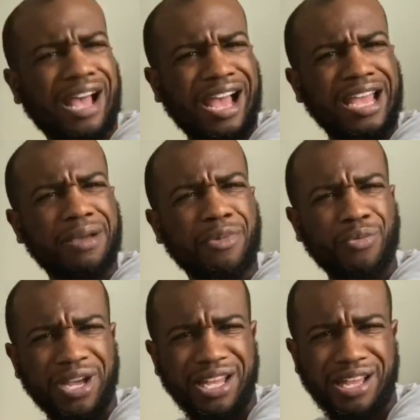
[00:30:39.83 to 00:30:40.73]
I am a
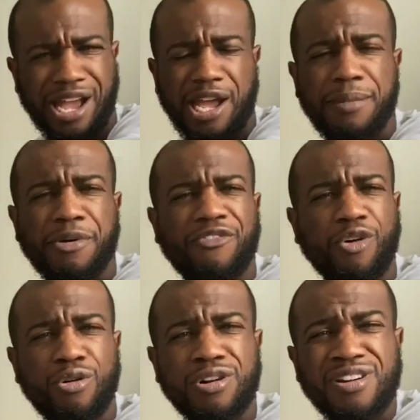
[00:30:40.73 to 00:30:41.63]
what? I am a
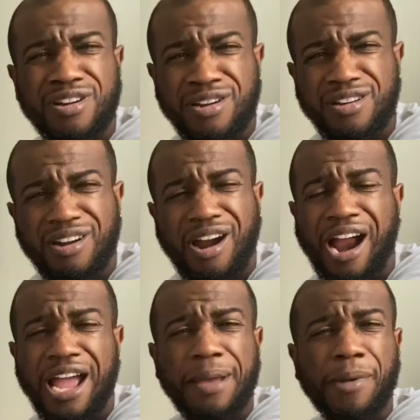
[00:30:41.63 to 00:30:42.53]
vulgar, or
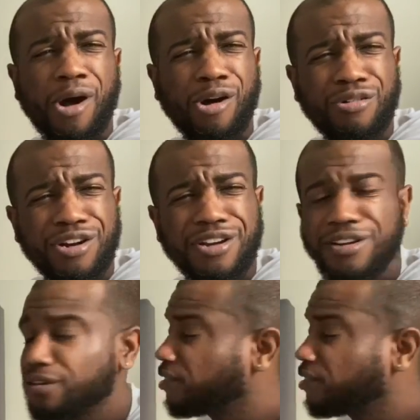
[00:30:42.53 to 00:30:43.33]
I am a ogre?